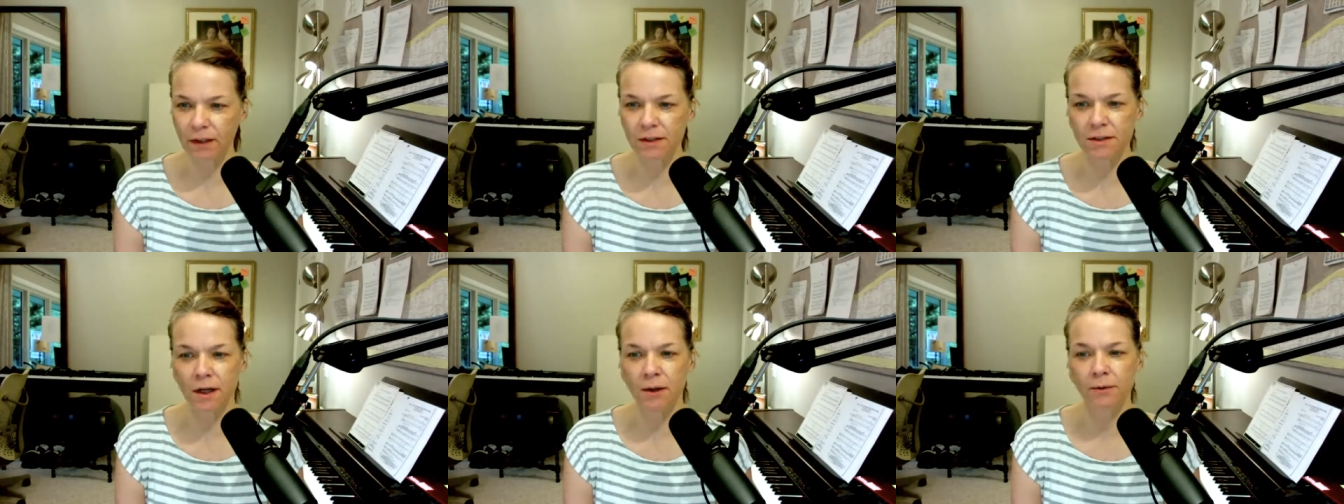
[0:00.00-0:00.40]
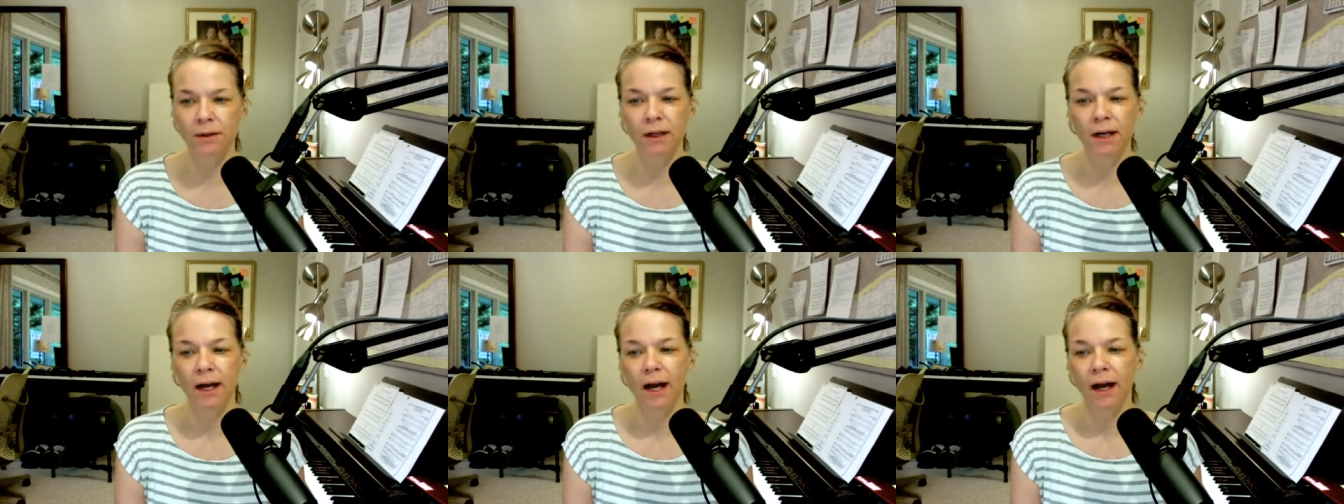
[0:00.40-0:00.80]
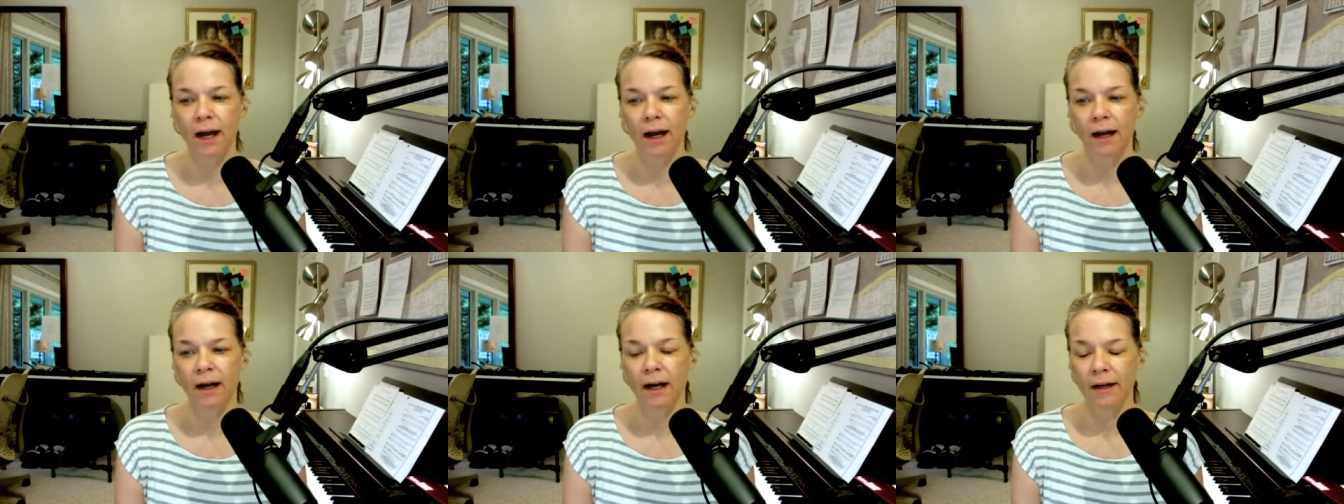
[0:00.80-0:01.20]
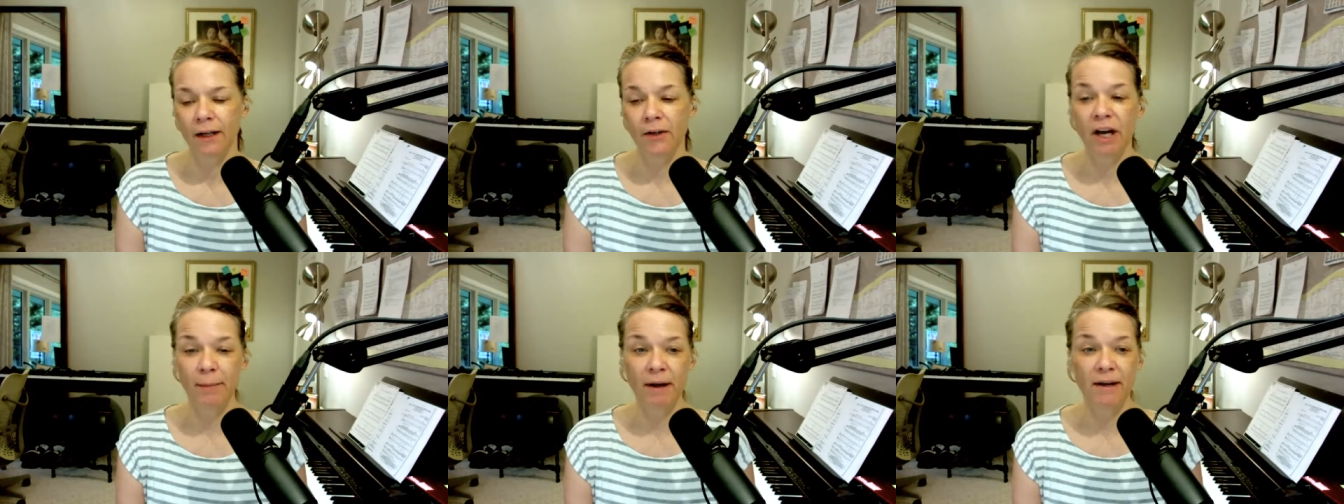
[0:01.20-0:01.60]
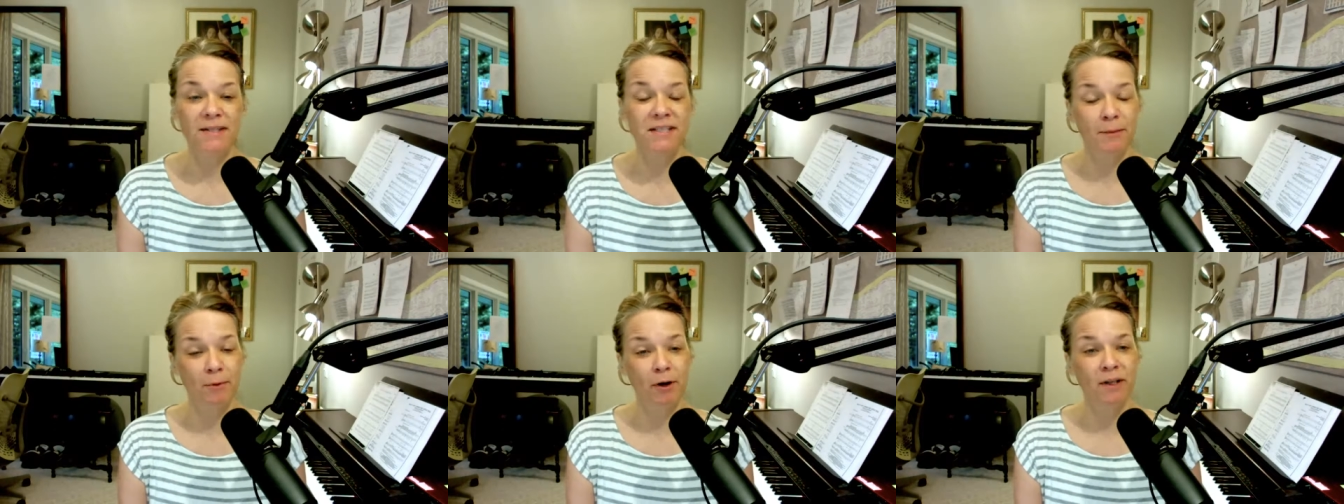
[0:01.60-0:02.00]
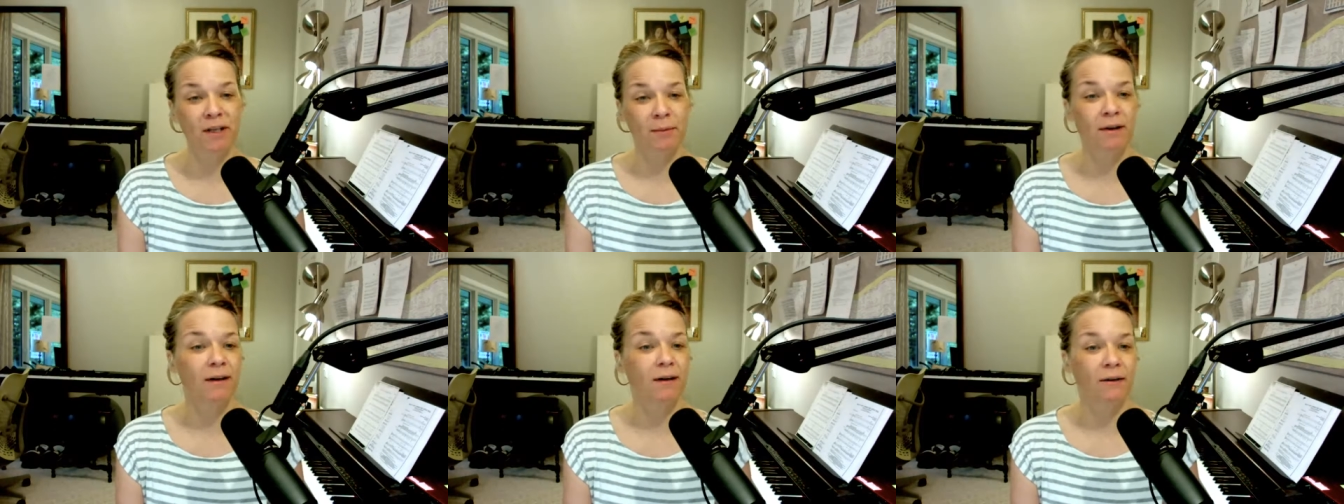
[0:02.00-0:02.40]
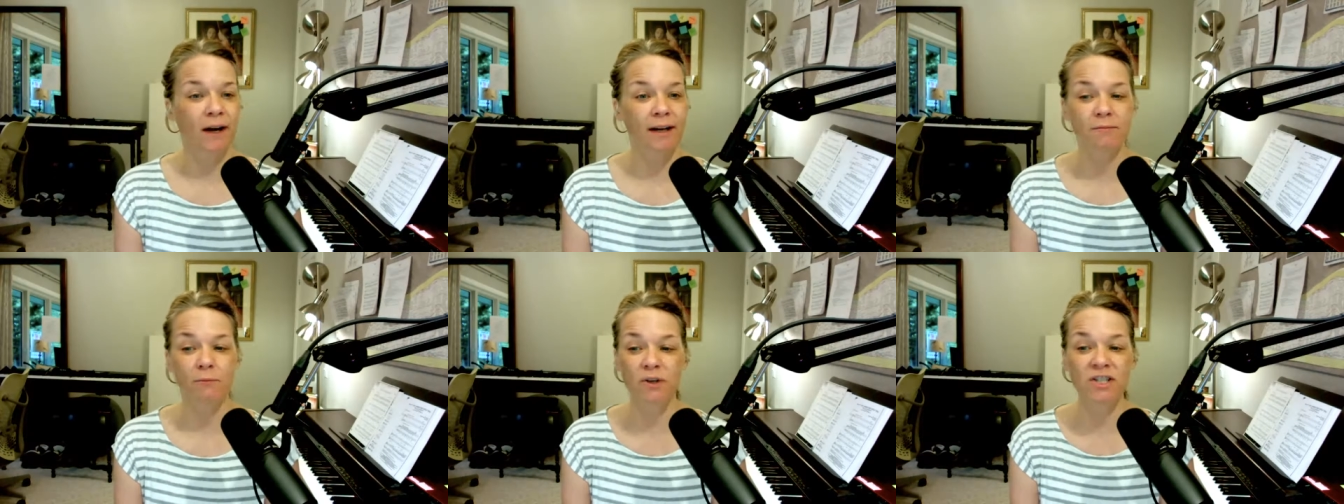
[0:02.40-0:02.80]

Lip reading: So it'll come out somewhere in the middle, right?